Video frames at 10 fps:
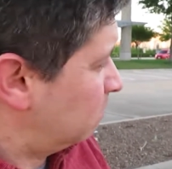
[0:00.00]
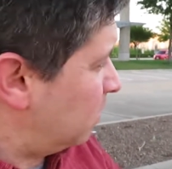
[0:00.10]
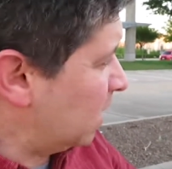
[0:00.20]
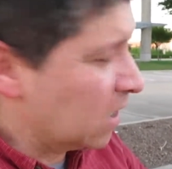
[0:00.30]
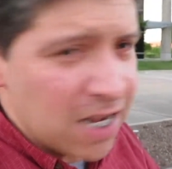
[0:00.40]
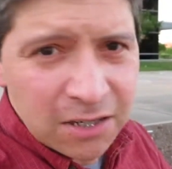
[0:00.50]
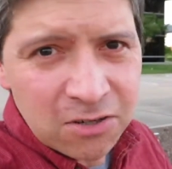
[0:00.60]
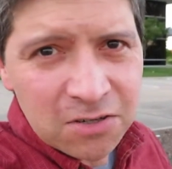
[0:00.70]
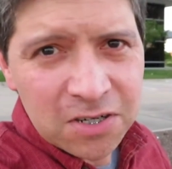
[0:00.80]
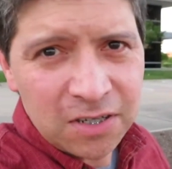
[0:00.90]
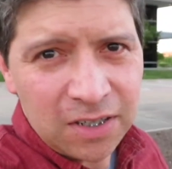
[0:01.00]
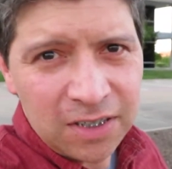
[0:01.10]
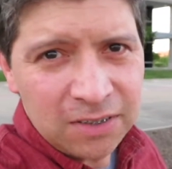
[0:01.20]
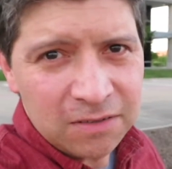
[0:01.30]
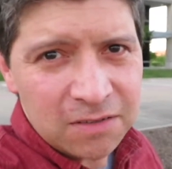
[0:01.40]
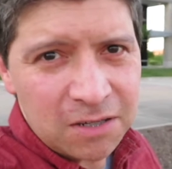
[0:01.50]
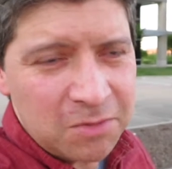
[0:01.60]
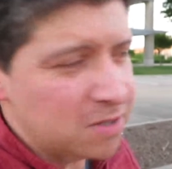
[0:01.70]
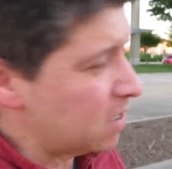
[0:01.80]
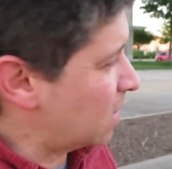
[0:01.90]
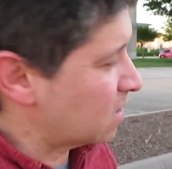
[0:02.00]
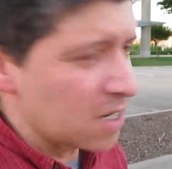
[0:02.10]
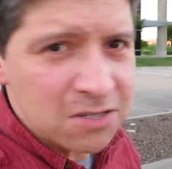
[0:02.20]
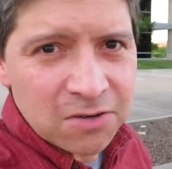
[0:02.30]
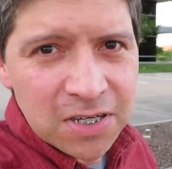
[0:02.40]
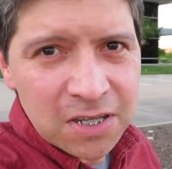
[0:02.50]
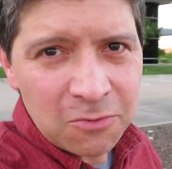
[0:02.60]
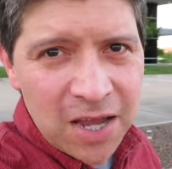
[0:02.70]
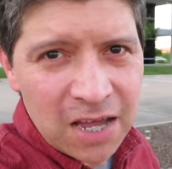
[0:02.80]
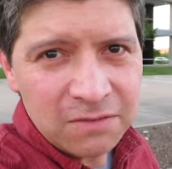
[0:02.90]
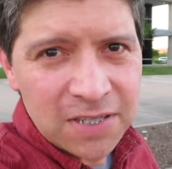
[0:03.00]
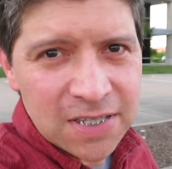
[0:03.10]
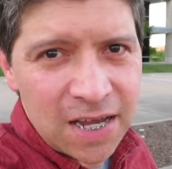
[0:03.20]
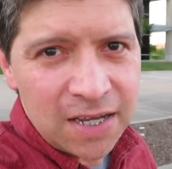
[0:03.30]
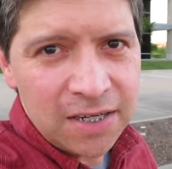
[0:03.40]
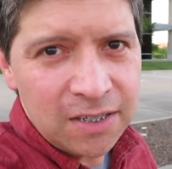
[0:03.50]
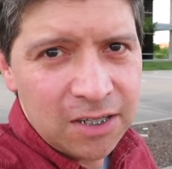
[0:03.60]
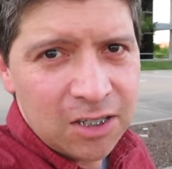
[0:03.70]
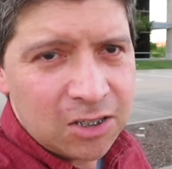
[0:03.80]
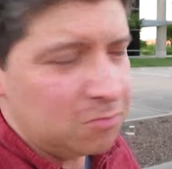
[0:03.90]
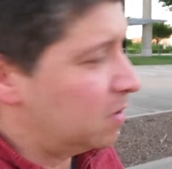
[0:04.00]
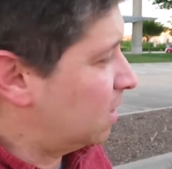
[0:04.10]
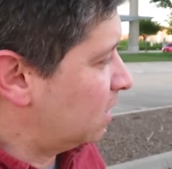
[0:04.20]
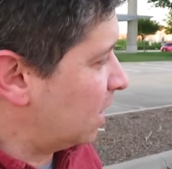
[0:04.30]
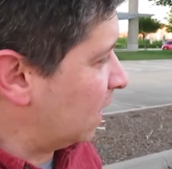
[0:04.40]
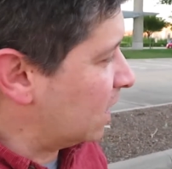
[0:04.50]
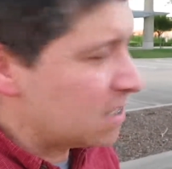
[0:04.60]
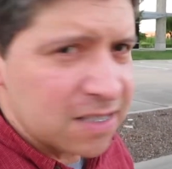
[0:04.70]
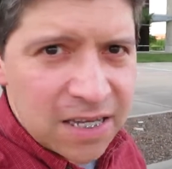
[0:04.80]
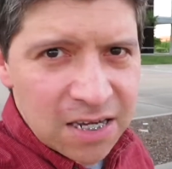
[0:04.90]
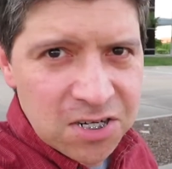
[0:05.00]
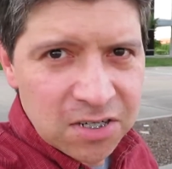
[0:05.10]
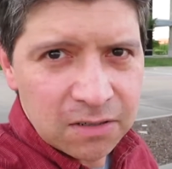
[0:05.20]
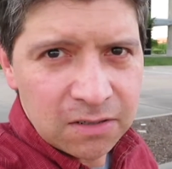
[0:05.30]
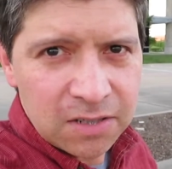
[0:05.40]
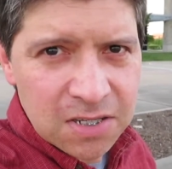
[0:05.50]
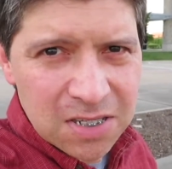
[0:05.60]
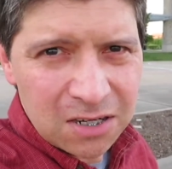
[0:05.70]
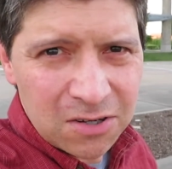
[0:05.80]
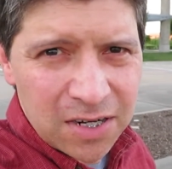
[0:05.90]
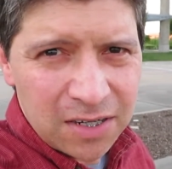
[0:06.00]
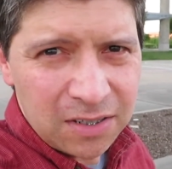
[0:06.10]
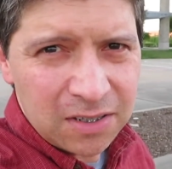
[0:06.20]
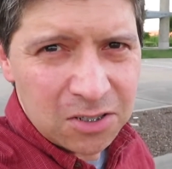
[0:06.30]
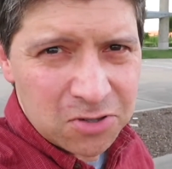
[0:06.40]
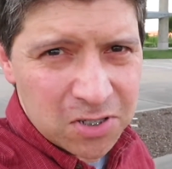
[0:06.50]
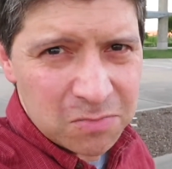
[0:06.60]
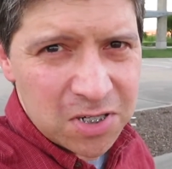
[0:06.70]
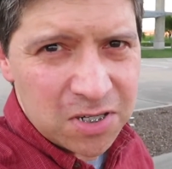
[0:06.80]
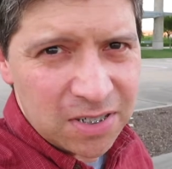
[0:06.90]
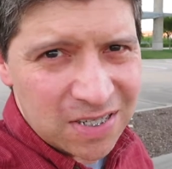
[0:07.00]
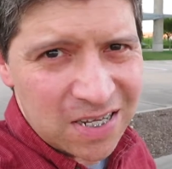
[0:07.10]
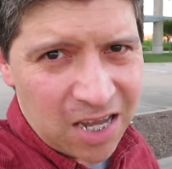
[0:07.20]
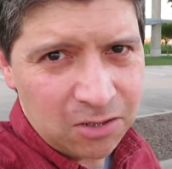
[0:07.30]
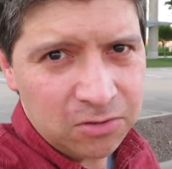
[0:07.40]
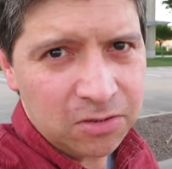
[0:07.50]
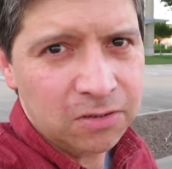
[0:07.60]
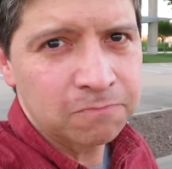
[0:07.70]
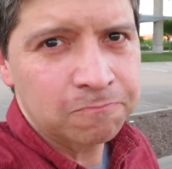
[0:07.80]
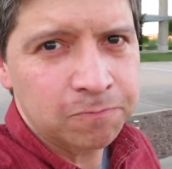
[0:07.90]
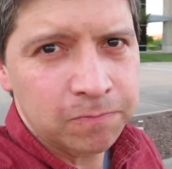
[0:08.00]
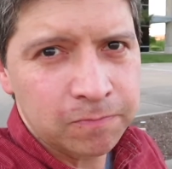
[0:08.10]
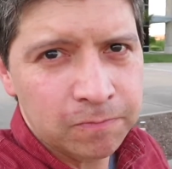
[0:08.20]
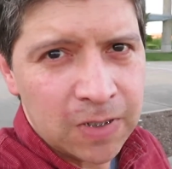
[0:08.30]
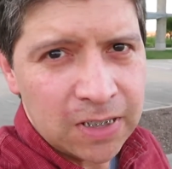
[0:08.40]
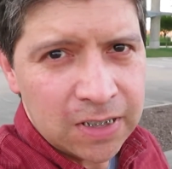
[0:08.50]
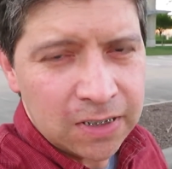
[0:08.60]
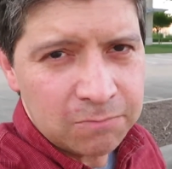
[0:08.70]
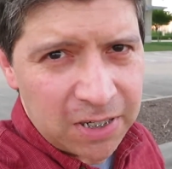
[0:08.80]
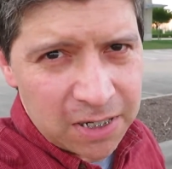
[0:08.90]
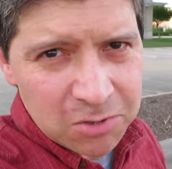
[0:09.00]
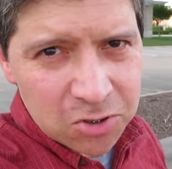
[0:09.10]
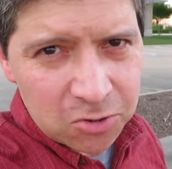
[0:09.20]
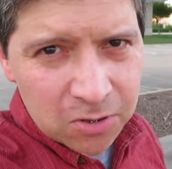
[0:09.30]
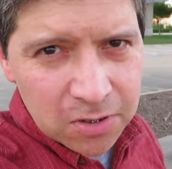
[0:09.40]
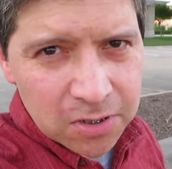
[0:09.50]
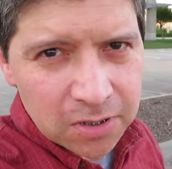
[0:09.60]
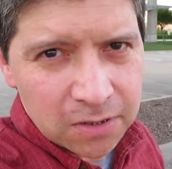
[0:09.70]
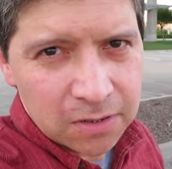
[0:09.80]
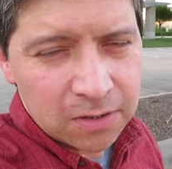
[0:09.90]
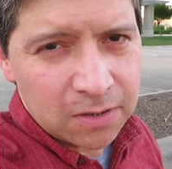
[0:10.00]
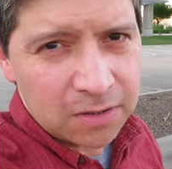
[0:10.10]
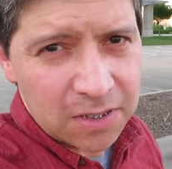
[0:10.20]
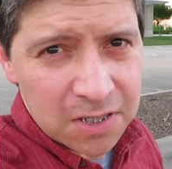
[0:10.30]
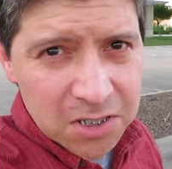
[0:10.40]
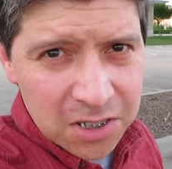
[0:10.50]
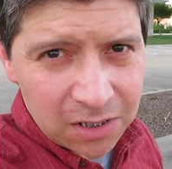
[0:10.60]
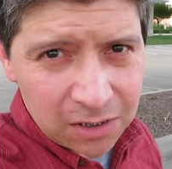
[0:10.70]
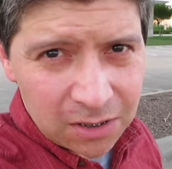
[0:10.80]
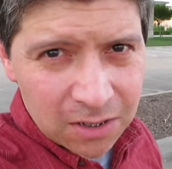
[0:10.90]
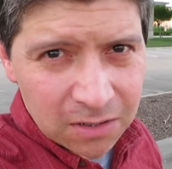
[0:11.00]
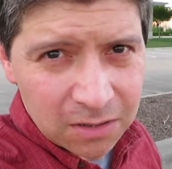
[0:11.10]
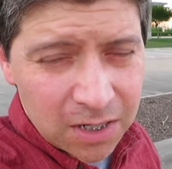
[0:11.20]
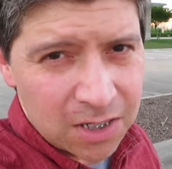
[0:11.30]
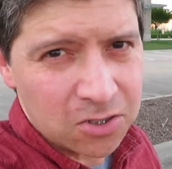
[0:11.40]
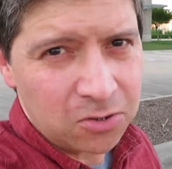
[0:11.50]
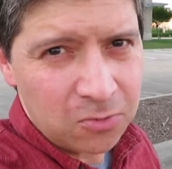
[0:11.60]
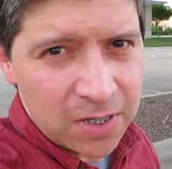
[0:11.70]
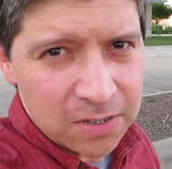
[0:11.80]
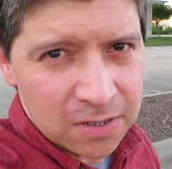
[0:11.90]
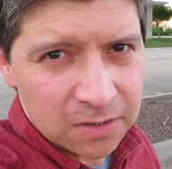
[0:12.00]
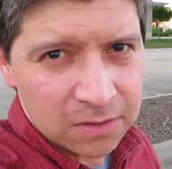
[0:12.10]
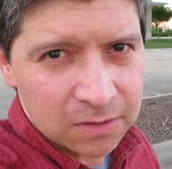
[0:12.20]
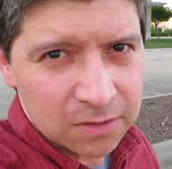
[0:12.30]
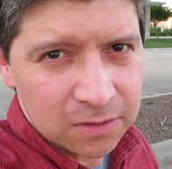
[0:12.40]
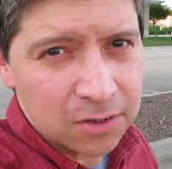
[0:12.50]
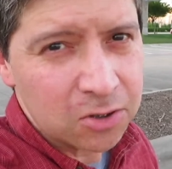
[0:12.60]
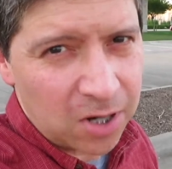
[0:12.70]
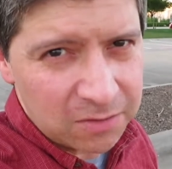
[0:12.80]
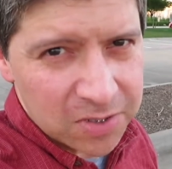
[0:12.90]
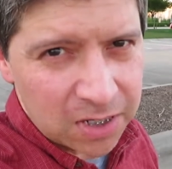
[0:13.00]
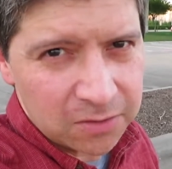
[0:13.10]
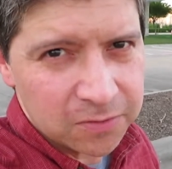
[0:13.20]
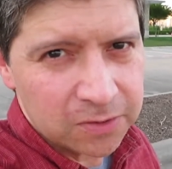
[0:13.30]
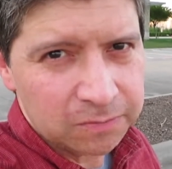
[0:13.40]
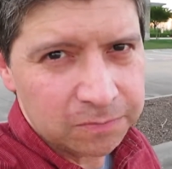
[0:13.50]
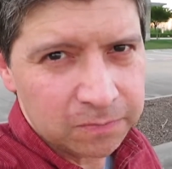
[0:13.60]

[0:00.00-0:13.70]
bed liners, some of the accessories that we have inside, but at least the engine, the steering, and the transmission is sound. My name is George. This is GLLR, and as always, drive safe.